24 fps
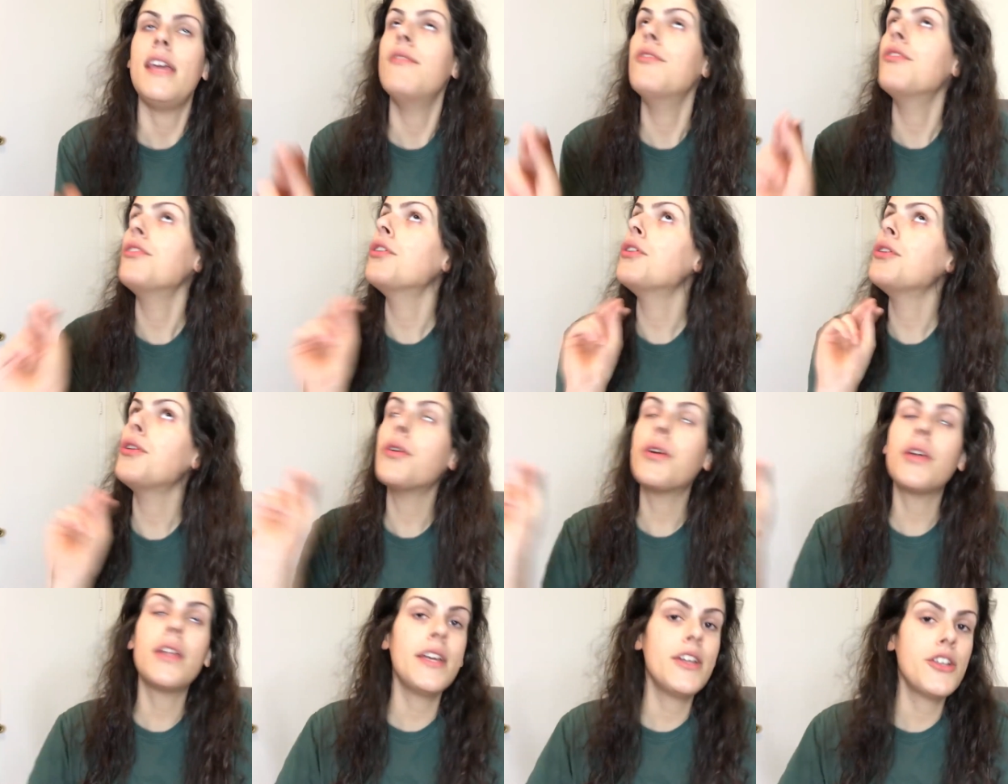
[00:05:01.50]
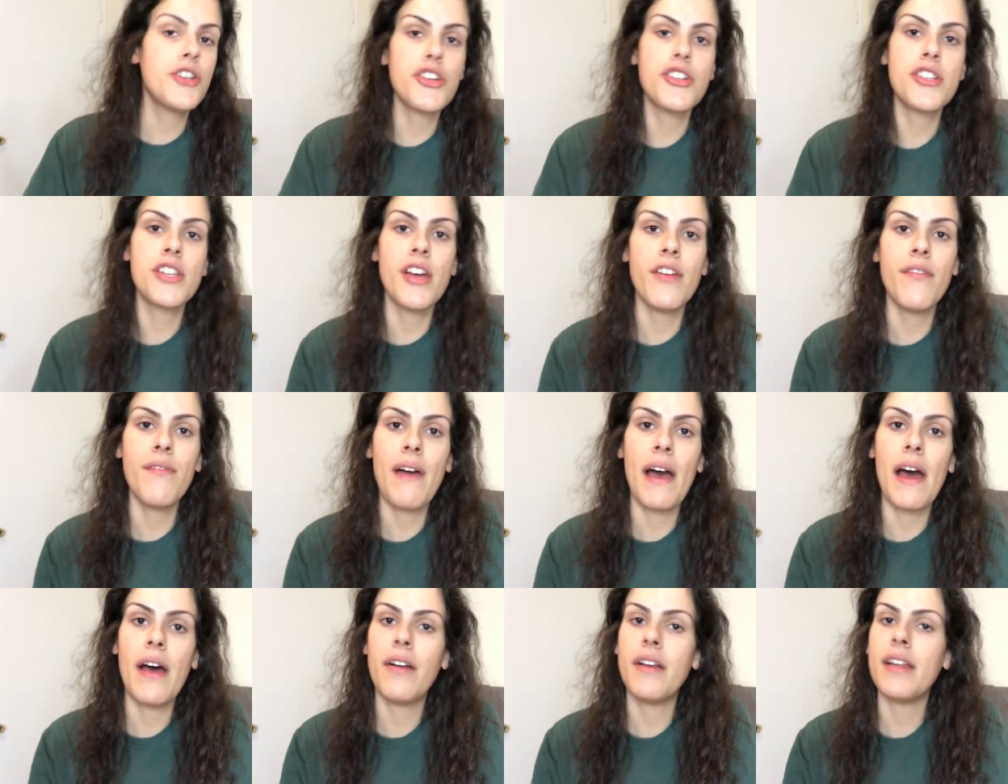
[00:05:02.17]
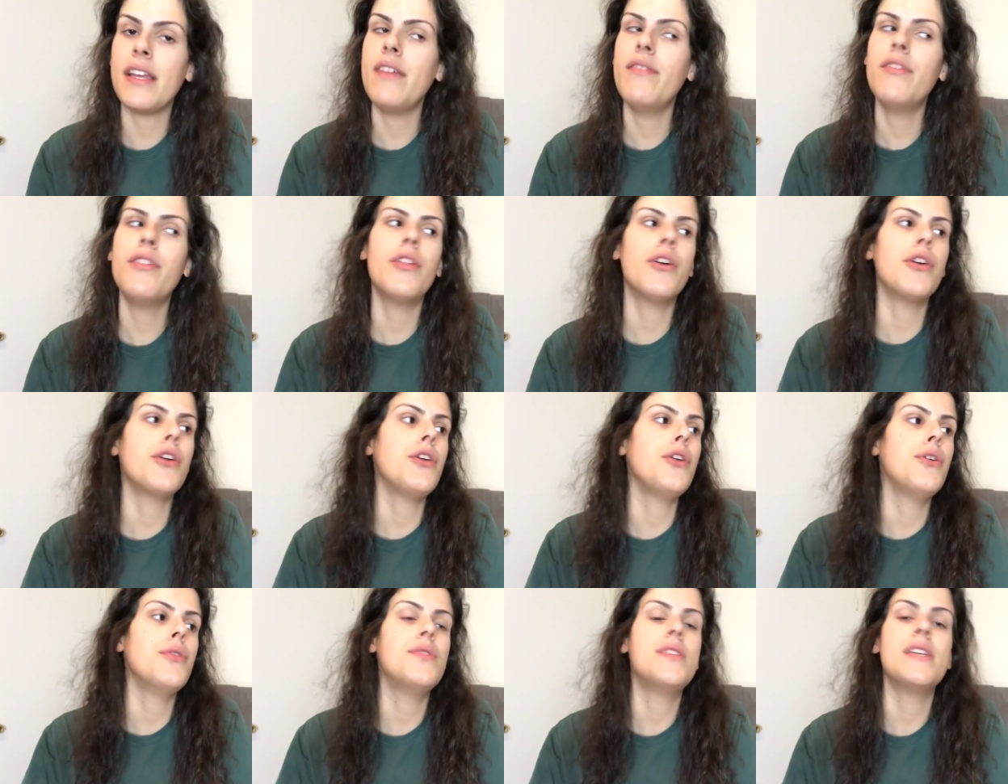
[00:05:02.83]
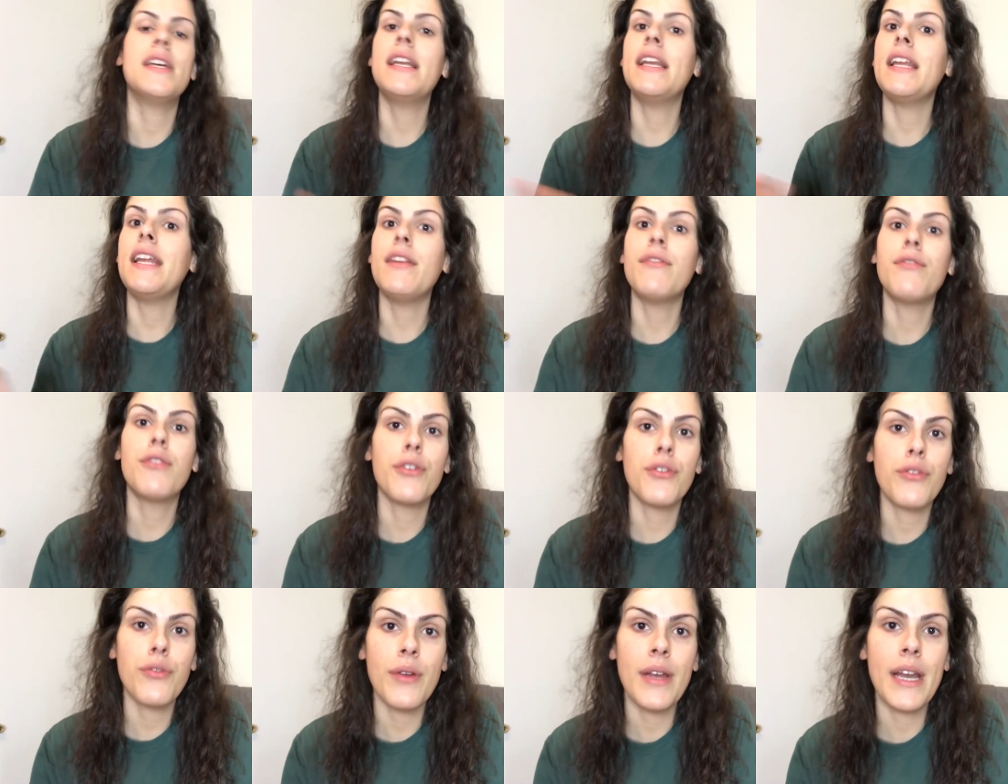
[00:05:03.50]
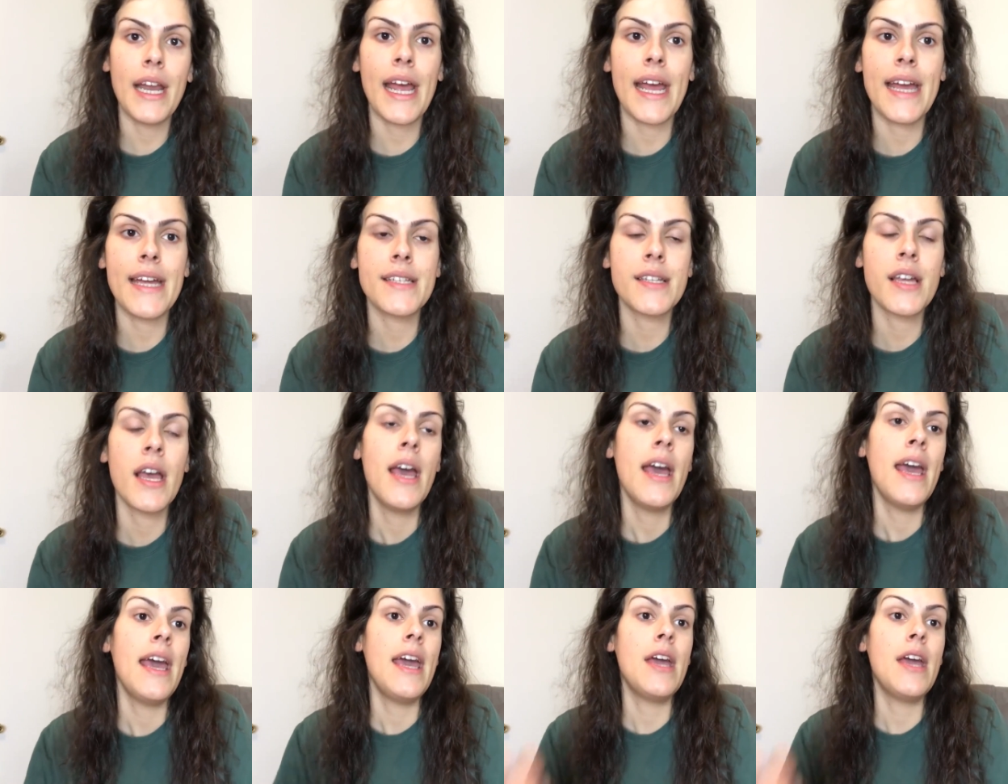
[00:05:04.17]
Even though you cleaned yourself out, even though you didn't eat for three days,